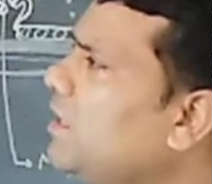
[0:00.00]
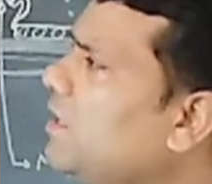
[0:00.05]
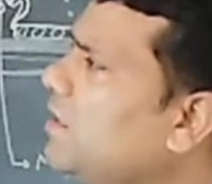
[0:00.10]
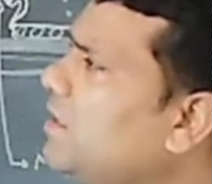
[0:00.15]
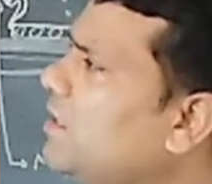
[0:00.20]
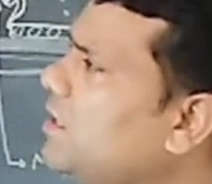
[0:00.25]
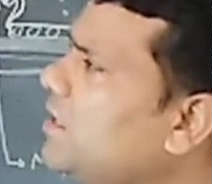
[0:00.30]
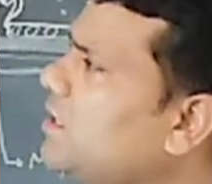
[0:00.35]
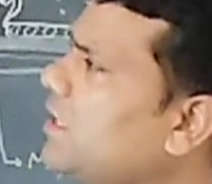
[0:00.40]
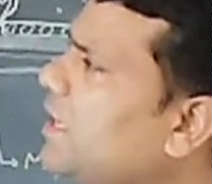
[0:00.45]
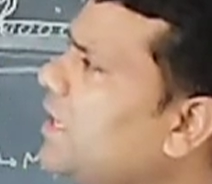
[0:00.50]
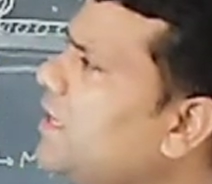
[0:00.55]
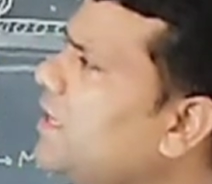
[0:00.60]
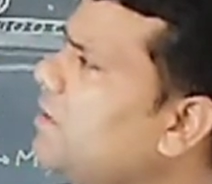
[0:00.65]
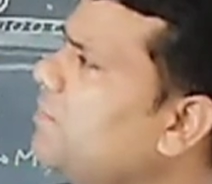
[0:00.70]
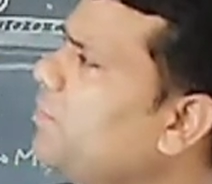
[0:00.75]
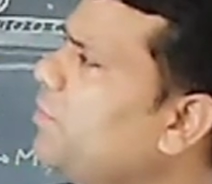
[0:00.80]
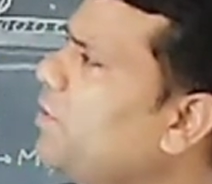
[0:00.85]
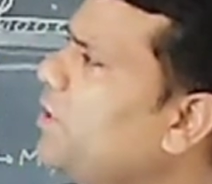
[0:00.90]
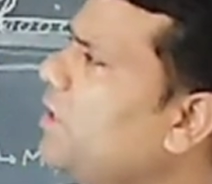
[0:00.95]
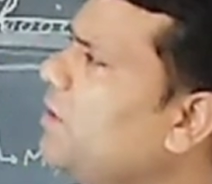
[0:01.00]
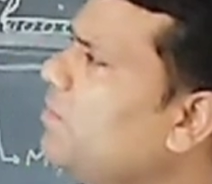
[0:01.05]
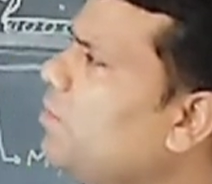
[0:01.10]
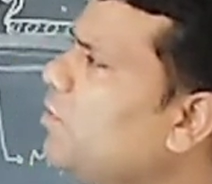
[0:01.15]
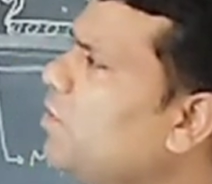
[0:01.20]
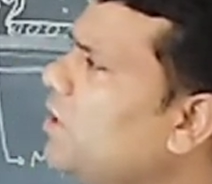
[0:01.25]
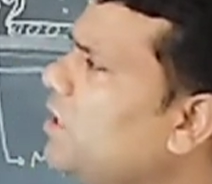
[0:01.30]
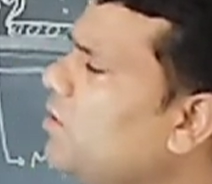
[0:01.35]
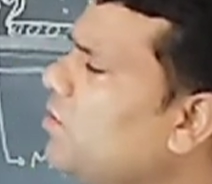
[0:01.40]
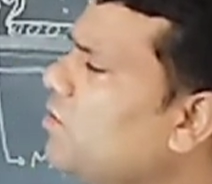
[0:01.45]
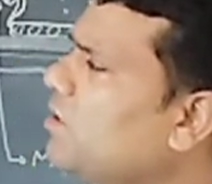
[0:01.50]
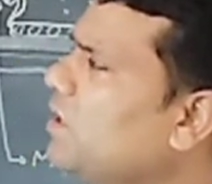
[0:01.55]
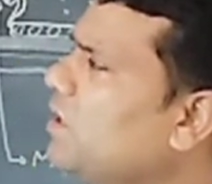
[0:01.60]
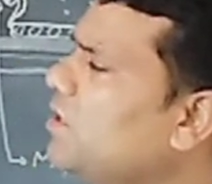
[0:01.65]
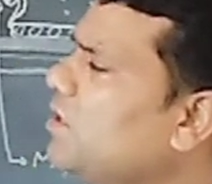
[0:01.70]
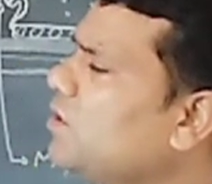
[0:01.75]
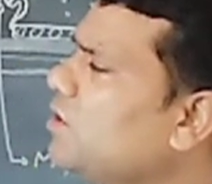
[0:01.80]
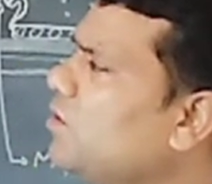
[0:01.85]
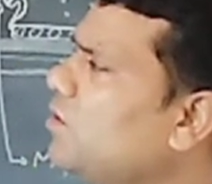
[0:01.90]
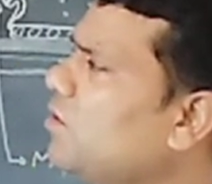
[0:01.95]
this second point, body
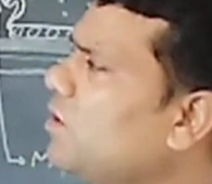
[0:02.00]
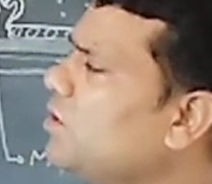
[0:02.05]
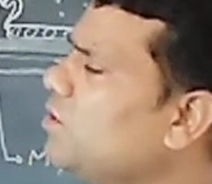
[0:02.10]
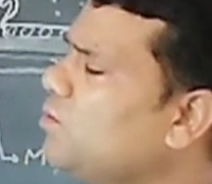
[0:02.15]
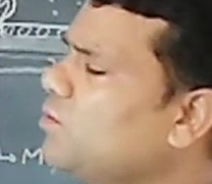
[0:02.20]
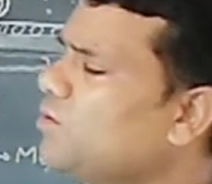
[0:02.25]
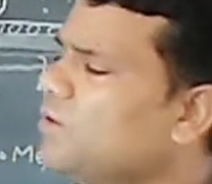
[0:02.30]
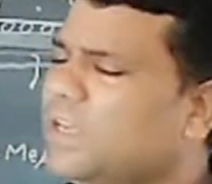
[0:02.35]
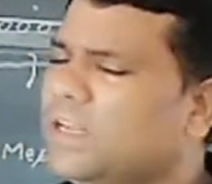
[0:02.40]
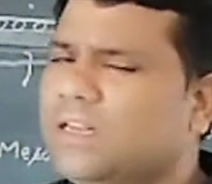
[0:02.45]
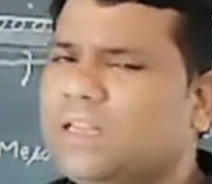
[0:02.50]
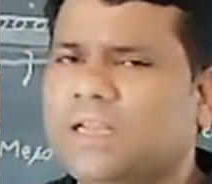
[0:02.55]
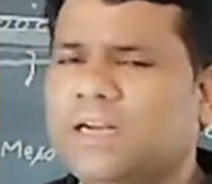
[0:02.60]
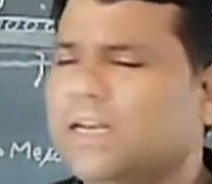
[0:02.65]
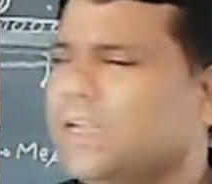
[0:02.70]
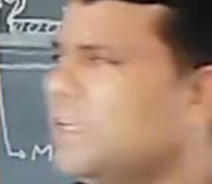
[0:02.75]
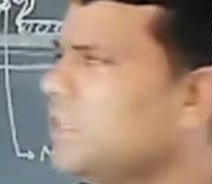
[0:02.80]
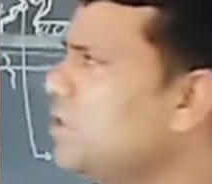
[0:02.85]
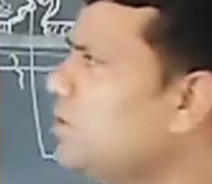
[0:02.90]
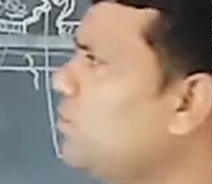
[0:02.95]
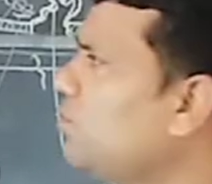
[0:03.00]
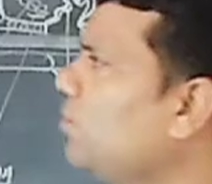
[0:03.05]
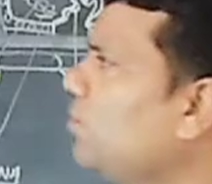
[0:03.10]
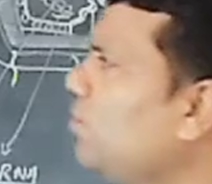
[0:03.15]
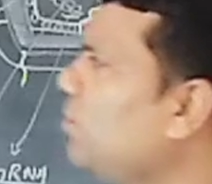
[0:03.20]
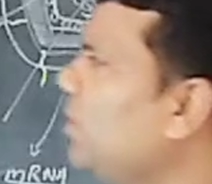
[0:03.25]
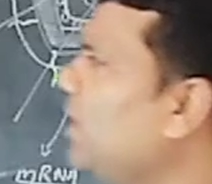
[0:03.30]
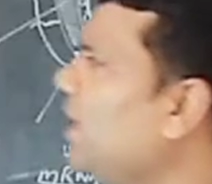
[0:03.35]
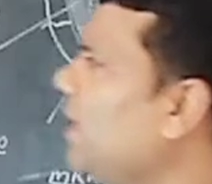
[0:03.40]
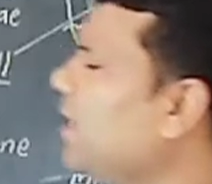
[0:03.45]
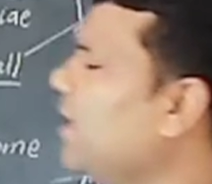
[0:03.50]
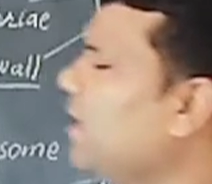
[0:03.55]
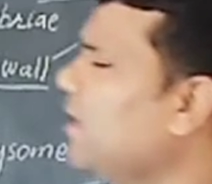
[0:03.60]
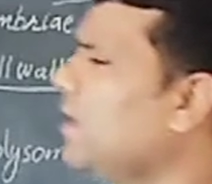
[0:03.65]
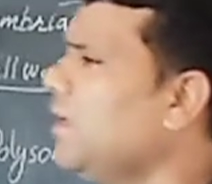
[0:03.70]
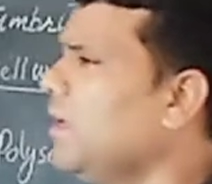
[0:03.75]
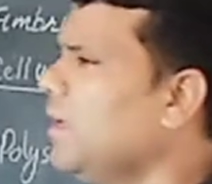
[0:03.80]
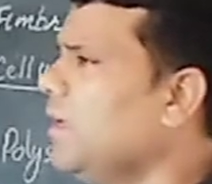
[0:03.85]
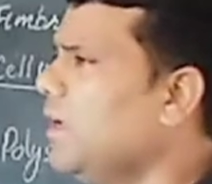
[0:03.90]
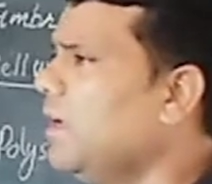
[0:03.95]
organization, also tell that, as you know
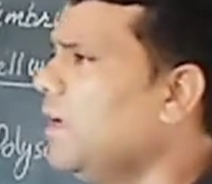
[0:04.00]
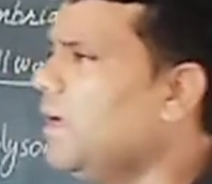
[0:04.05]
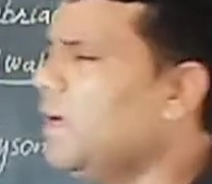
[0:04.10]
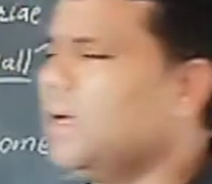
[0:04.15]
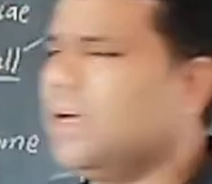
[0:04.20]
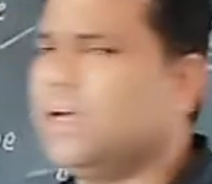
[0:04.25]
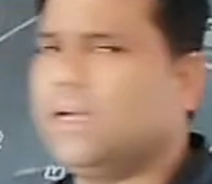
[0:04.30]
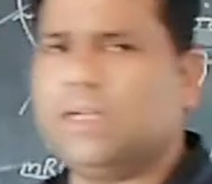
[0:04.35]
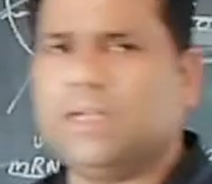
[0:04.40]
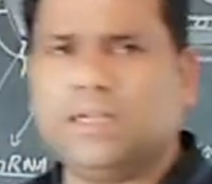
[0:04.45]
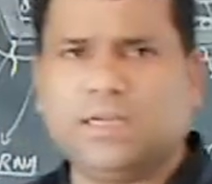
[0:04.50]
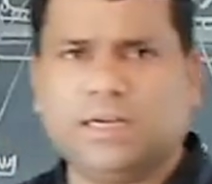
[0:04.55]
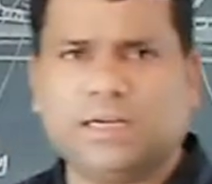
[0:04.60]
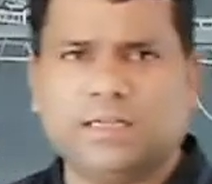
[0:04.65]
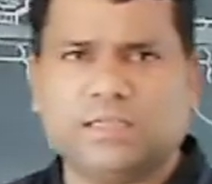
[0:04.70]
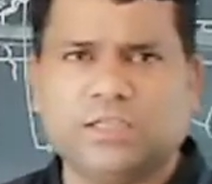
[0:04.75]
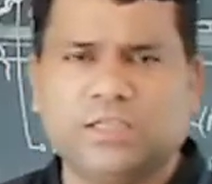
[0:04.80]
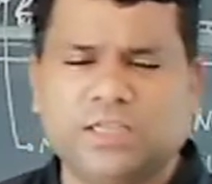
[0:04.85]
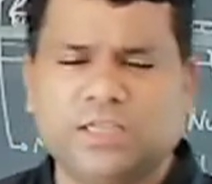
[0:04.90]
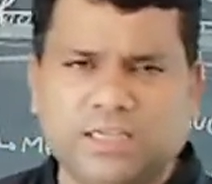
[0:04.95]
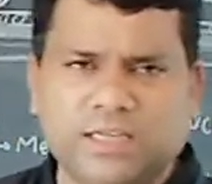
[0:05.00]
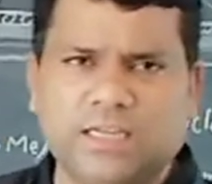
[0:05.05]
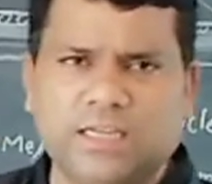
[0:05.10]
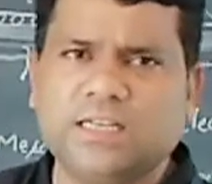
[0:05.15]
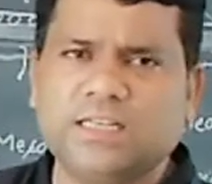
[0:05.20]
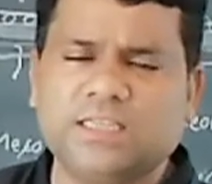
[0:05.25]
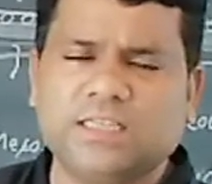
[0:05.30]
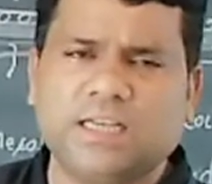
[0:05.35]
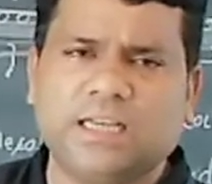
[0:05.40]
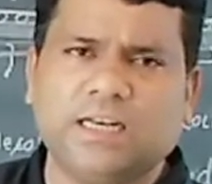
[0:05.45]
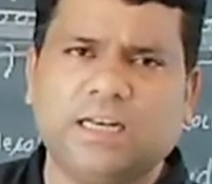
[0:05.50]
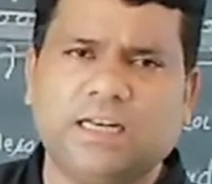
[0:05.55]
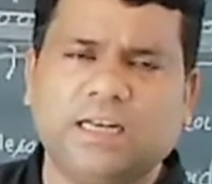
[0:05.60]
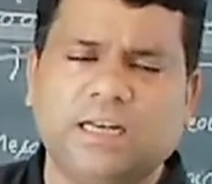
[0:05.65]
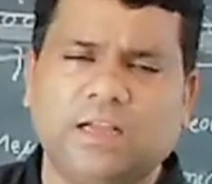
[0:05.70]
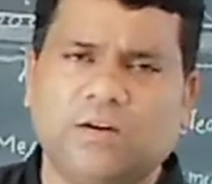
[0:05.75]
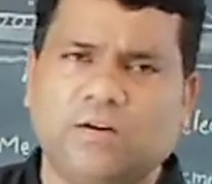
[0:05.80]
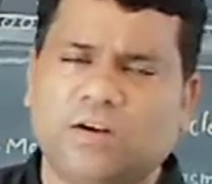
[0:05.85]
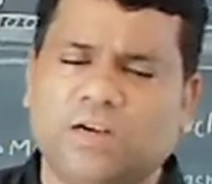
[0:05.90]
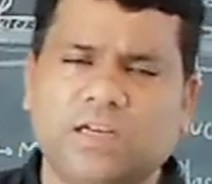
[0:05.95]
that a single
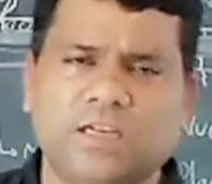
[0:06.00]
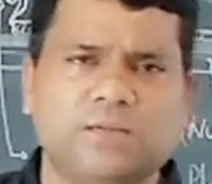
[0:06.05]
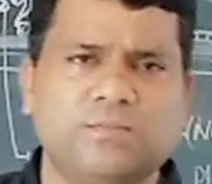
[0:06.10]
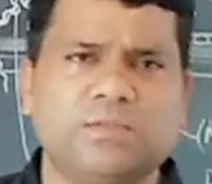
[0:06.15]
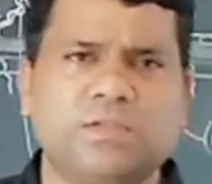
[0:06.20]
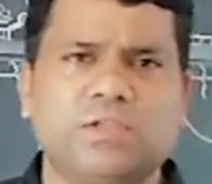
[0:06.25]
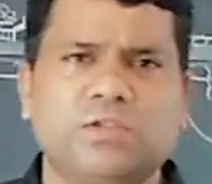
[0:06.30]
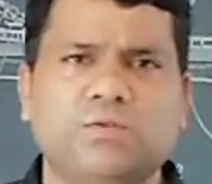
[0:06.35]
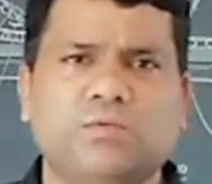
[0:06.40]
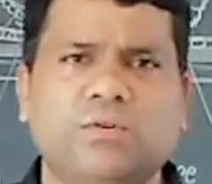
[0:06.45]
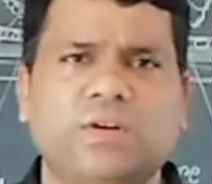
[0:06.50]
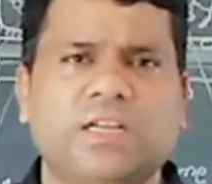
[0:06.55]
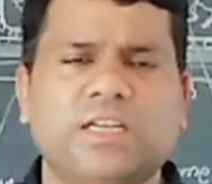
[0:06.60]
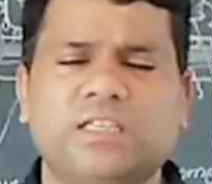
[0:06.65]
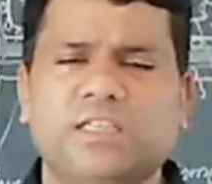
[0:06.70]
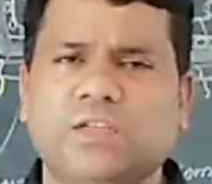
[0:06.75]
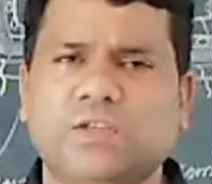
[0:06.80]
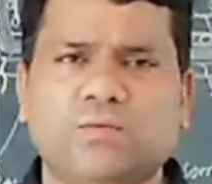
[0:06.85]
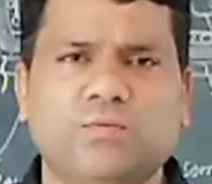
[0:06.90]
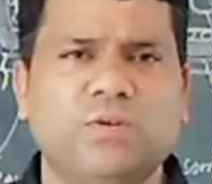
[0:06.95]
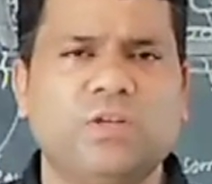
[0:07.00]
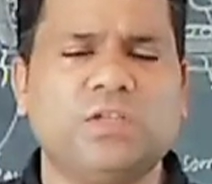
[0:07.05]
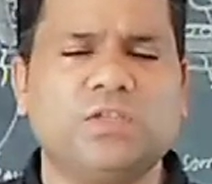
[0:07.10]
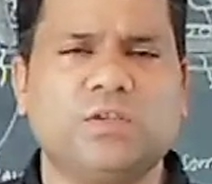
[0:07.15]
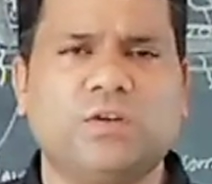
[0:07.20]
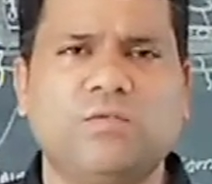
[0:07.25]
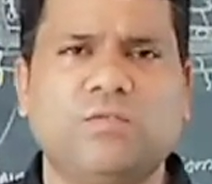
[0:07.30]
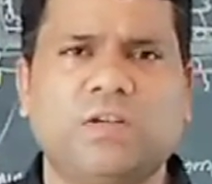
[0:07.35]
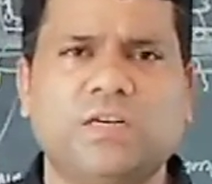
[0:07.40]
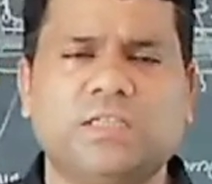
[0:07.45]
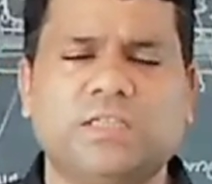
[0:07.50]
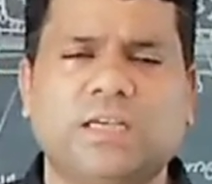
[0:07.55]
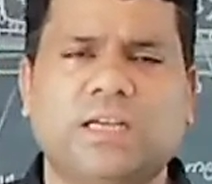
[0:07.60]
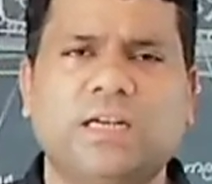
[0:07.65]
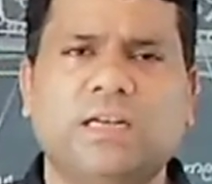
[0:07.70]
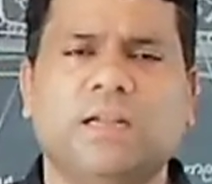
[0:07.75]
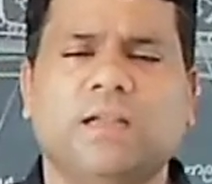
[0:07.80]
cell organism is known as unicellular cell.